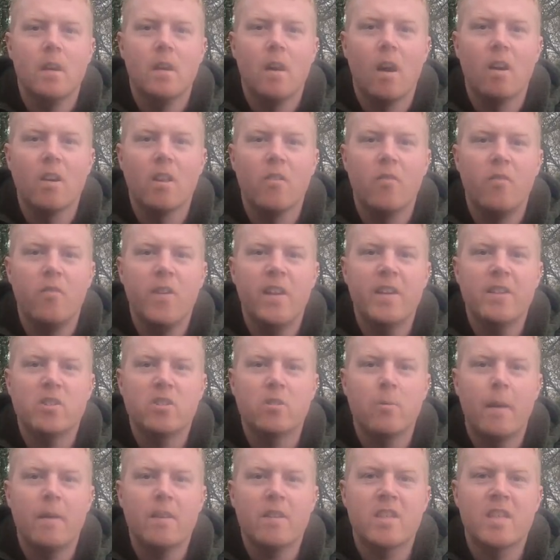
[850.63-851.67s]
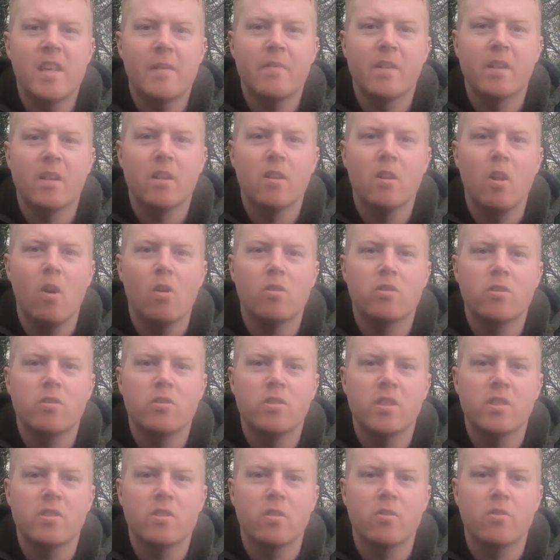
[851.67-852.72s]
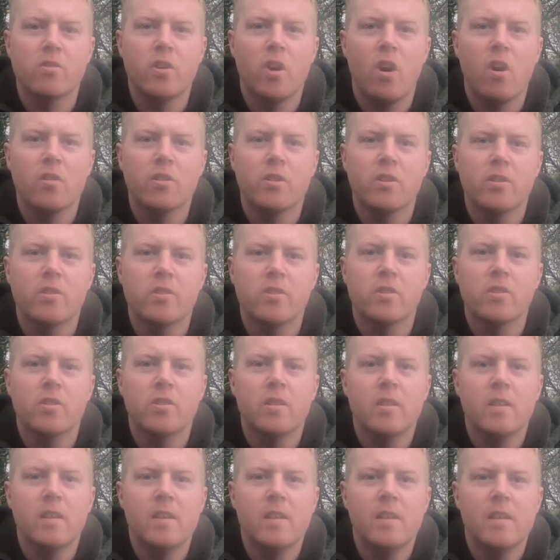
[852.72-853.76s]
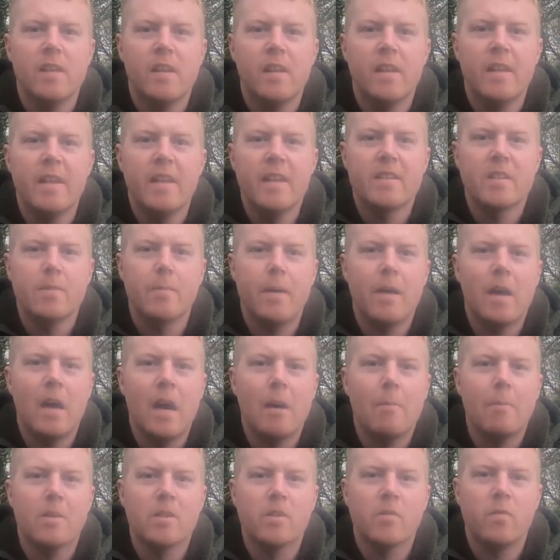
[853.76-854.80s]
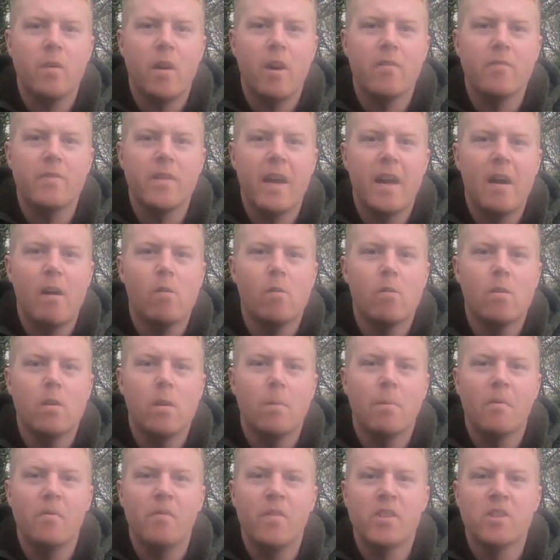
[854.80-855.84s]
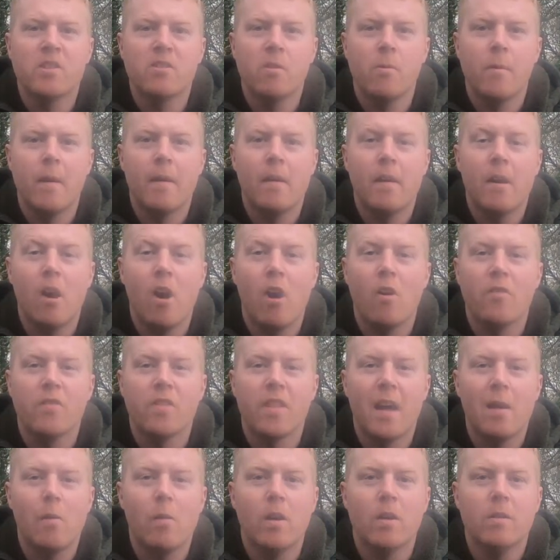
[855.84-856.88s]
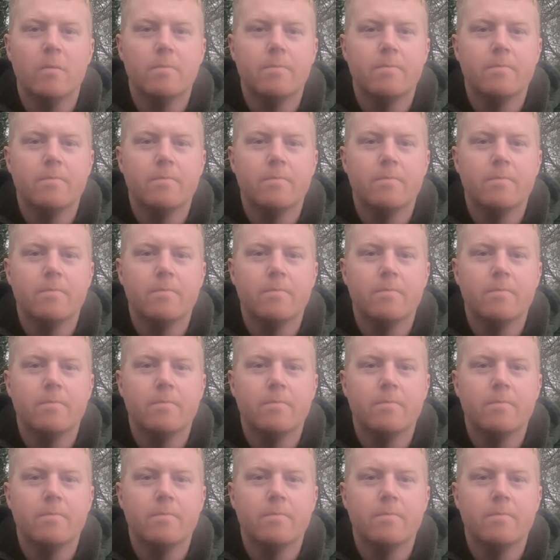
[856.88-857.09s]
I'm going to fish to about 7 o'clock, so just on darkness. It's about 5:30 now. I've been fishing about half an hour.